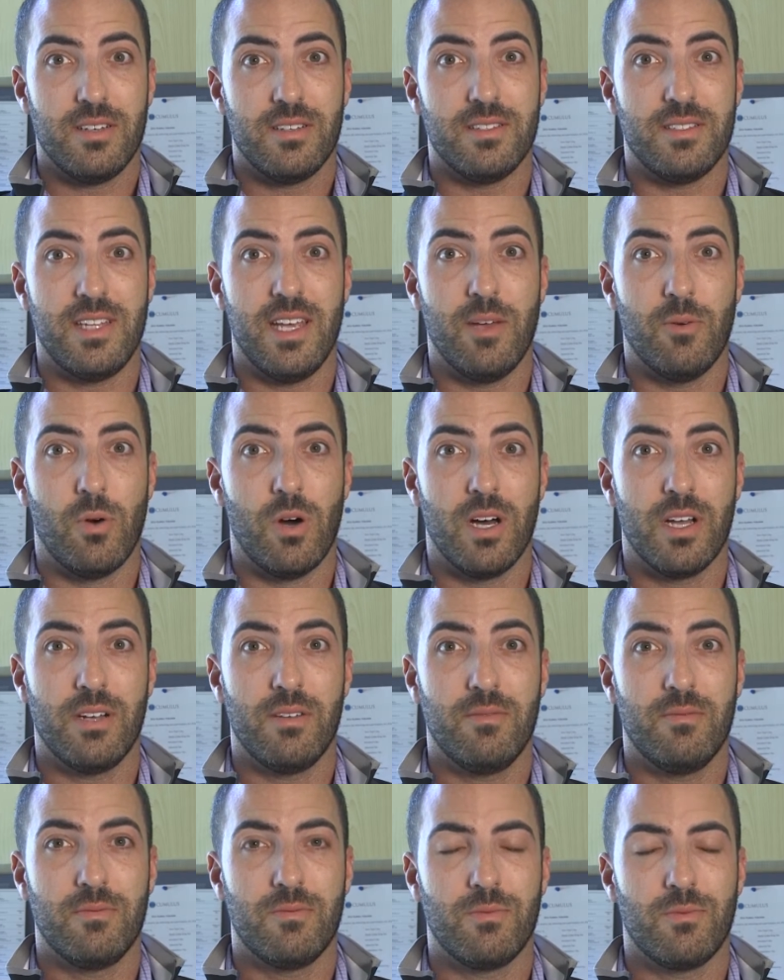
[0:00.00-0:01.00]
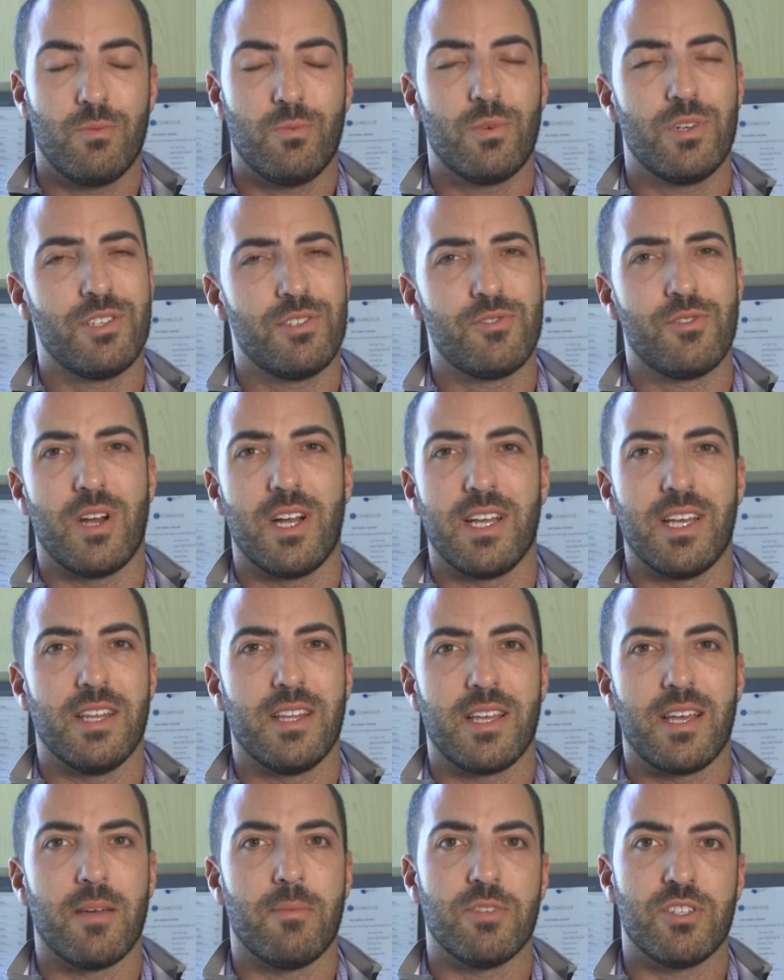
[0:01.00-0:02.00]
Day one, we're just trying to get the
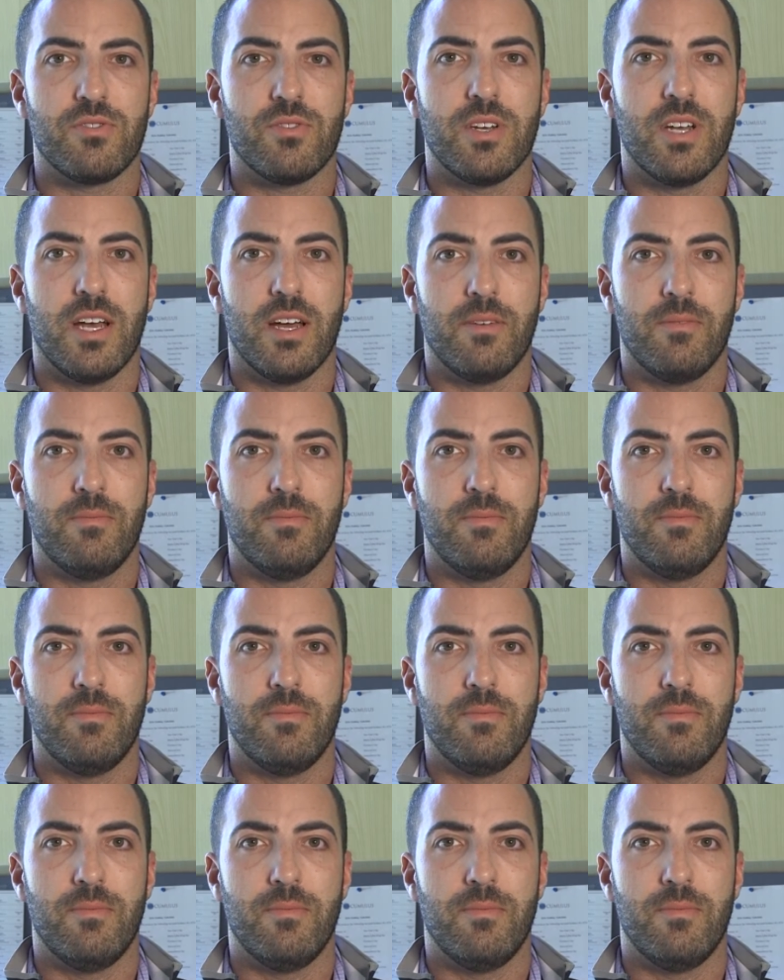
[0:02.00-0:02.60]
chemistry down.